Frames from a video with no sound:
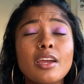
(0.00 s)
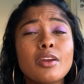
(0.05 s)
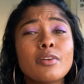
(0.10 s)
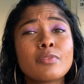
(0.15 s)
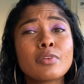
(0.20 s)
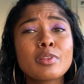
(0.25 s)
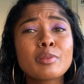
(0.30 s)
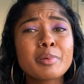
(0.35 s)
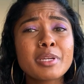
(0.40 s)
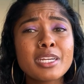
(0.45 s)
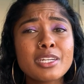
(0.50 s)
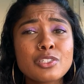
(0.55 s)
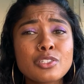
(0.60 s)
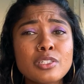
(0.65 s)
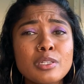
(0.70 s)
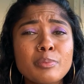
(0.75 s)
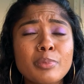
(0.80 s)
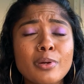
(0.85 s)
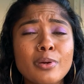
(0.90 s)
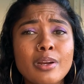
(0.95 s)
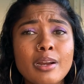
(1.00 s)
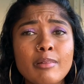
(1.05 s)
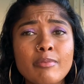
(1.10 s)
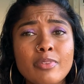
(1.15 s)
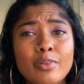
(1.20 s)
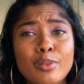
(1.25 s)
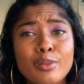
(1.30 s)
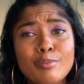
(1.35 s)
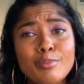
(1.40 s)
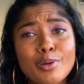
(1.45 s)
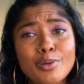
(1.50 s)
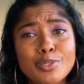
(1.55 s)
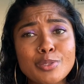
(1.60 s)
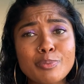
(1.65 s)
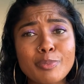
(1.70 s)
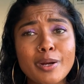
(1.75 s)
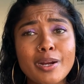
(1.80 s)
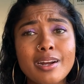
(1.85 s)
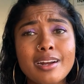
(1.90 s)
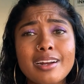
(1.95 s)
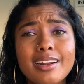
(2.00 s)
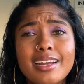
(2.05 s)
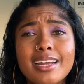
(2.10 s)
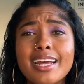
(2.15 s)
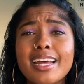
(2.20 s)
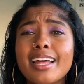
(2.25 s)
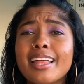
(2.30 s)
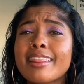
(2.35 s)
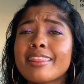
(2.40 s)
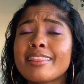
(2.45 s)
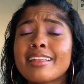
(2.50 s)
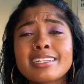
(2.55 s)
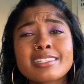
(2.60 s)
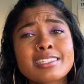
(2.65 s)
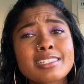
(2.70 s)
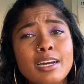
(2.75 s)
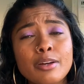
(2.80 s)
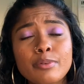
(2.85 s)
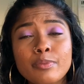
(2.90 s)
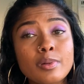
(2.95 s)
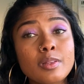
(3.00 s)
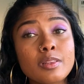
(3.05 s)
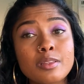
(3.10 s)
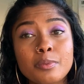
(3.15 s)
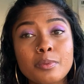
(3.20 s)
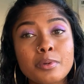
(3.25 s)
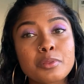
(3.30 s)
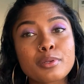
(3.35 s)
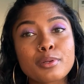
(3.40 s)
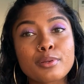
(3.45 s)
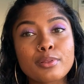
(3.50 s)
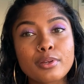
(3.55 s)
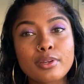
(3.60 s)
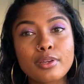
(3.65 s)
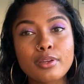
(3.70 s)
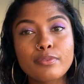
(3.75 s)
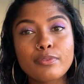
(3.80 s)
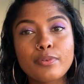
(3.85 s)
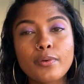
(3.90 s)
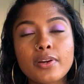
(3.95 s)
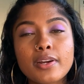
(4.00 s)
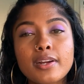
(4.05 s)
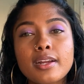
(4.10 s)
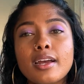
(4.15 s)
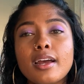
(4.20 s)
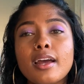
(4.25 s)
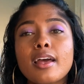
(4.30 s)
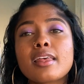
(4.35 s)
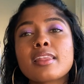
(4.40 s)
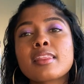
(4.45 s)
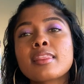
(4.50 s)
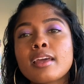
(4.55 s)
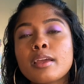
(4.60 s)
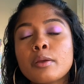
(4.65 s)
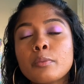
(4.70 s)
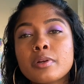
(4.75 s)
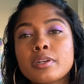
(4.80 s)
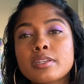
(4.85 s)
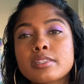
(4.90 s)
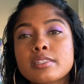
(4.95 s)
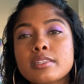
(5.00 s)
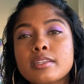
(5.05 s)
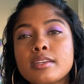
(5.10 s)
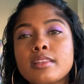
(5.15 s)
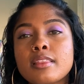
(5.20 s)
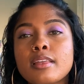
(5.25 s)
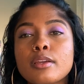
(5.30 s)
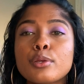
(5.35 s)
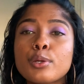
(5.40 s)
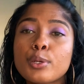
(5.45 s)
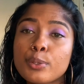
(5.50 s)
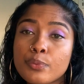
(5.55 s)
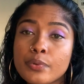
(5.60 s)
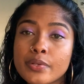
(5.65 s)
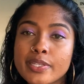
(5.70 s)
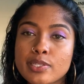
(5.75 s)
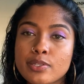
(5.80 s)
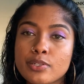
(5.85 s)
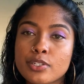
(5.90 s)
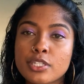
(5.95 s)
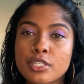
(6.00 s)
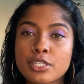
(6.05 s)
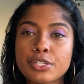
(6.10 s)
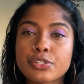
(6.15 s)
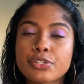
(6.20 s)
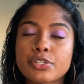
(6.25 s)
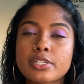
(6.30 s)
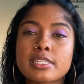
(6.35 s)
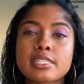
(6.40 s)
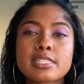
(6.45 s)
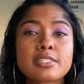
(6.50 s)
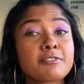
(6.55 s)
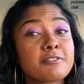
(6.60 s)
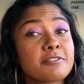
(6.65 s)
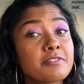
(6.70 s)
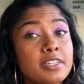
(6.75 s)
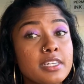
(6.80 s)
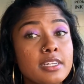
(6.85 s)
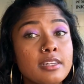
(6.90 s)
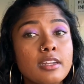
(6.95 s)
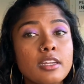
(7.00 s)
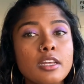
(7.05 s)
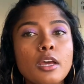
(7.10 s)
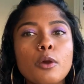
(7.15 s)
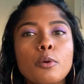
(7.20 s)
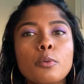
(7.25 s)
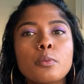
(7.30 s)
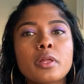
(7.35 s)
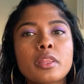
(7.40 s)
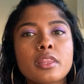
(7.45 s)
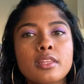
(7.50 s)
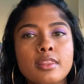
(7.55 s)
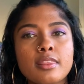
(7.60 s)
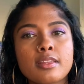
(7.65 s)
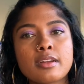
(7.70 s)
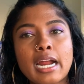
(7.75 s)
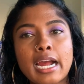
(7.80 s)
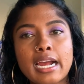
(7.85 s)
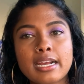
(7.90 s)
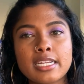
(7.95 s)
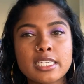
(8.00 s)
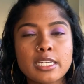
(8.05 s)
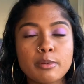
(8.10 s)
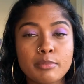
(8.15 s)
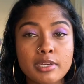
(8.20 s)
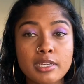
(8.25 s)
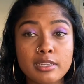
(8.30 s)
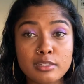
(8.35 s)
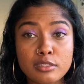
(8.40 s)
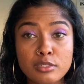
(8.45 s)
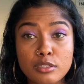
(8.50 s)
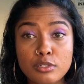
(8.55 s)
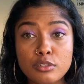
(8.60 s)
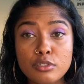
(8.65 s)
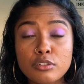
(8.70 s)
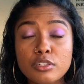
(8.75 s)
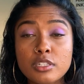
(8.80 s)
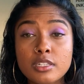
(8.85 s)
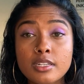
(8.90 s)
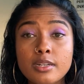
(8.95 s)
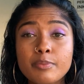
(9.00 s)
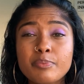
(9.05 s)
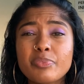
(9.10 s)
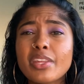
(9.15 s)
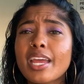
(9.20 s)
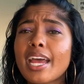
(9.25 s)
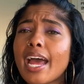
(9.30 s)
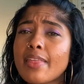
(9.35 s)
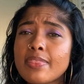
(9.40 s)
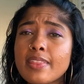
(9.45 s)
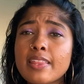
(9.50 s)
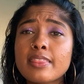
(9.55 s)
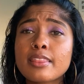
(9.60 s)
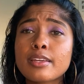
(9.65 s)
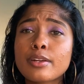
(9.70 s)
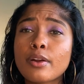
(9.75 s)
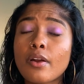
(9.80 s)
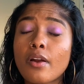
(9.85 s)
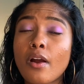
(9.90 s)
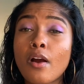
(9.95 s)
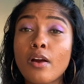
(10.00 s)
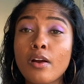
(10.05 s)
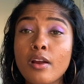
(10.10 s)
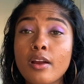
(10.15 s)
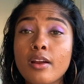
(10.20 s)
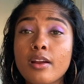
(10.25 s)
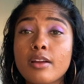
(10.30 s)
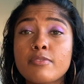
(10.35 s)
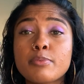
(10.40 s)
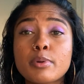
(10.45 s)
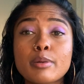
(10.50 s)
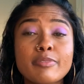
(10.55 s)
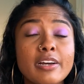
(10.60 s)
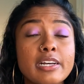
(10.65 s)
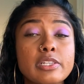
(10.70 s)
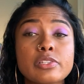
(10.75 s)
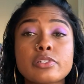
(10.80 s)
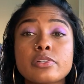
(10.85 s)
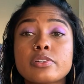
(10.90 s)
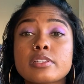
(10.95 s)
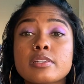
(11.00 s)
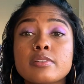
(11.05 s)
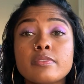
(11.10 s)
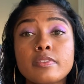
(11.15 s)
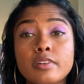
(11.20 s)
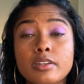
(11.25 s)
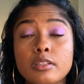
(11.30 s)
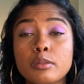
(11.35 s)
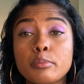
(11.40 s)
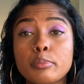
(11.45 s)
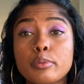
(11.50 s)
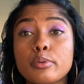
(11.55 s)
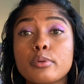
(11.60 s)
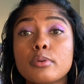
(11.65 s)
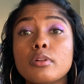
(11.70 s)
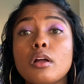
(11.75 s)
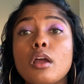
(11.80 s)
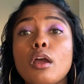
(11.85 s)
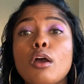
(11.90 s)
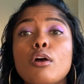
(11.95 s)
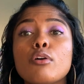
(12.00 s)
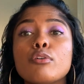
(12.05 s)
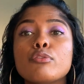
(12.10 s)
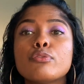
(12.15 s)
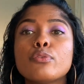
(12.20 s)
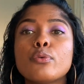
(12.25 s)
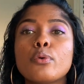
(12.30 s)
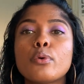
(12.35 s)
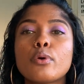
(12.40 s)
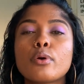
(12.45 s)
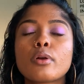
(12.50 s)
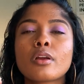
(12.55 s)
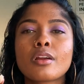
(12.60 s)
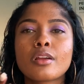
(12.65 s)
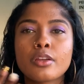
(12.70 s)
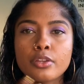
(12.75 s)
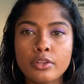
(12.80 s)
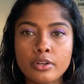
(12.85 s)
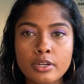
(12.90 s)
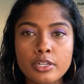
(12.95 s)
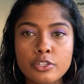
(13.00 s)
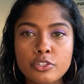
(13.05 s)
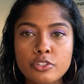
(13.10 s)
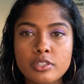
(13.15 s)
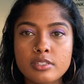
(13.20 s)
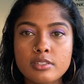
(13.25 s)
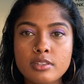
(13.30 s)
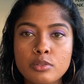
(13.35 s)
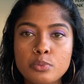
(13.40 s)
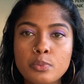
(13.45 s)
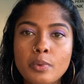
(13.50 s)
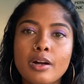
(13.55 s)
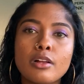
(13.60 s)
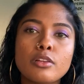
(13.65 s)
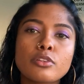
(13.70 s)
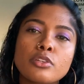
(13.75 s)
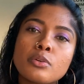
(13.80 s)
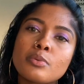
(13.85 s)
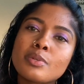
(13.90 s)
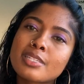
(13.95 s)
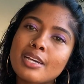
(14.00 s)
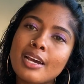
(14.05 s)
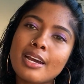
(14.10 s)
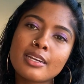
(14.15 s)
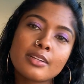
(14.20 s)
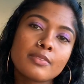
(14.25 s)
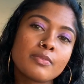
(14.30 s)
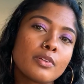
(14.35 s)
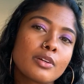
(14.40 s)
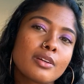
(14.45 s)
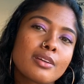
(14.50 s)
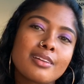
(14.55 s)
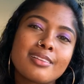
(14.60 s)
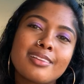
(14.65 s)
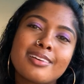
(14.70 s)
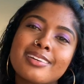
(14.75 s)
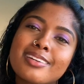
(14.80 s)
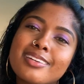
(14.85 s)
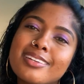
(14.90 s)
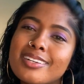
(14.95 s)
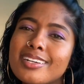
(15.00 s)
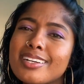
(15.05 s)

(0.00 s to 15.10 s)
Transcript: For the PhD program, for the most part, that's not really what they're looking for. They want to see that your research interests fit within their academic institution, and that there are professors available for your interests as well. So it's kind of looking like